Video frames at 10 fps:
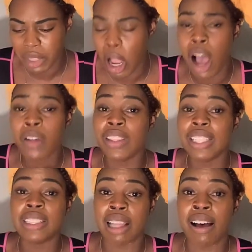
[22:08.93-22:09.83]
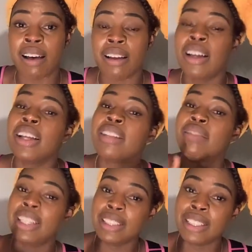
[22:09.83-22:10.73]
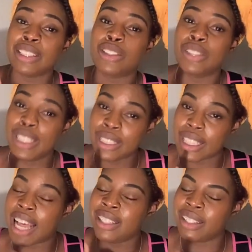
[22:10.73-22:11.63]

All this thought, I